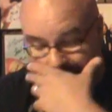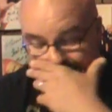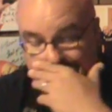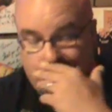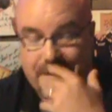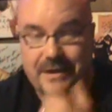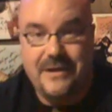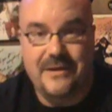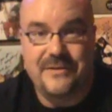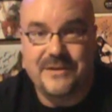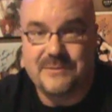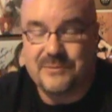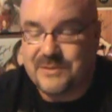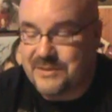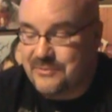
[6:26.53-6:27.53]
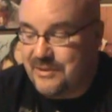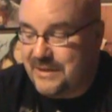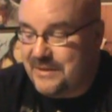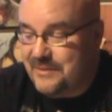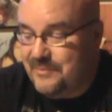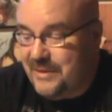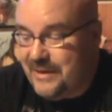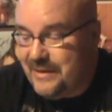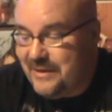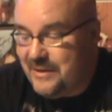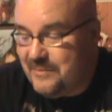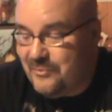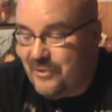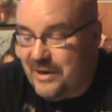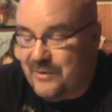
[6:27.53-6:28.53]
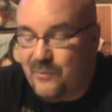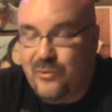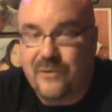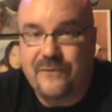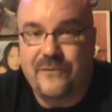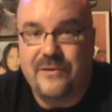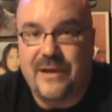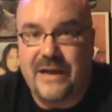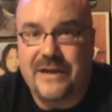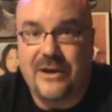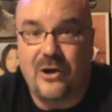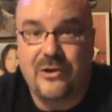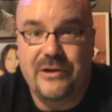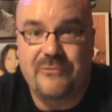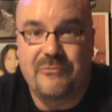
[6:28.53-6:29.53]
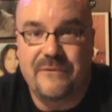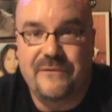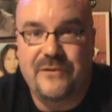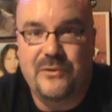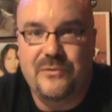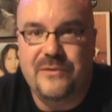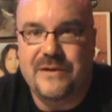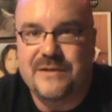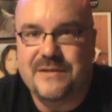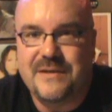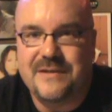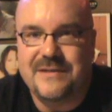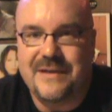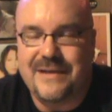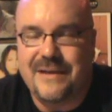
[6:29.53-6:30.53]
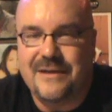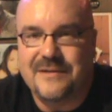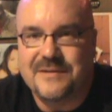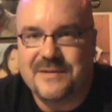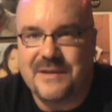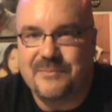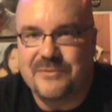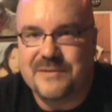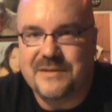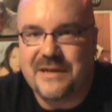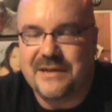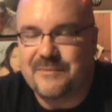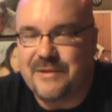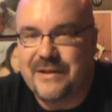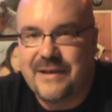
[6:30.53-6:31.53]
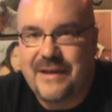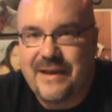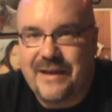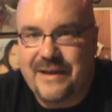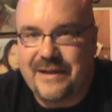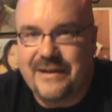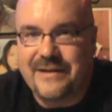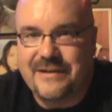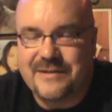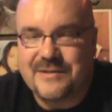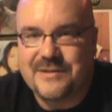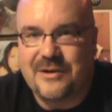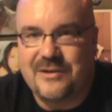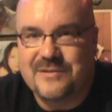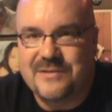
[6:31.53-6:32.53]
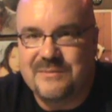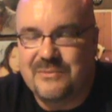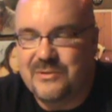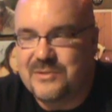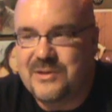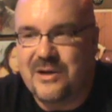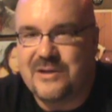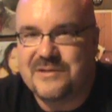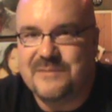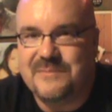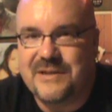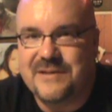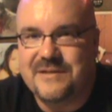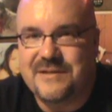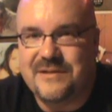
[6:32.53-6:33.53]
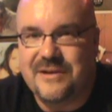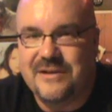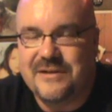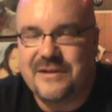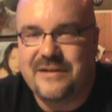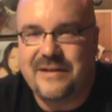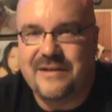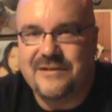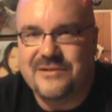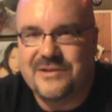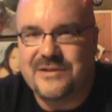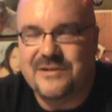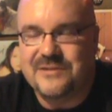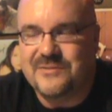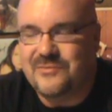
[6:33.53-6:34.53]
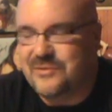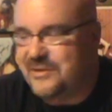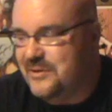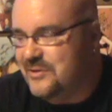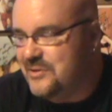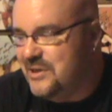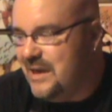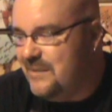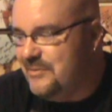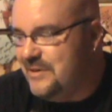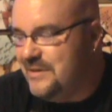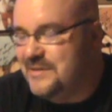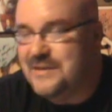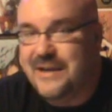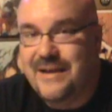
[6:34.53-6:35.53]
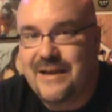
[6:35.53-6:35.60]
And this was directed by Brian Wolford. I had already reviewed this as a separate segment, and it stars the most awesome Kitsy Duncan, and she does a really good job in this.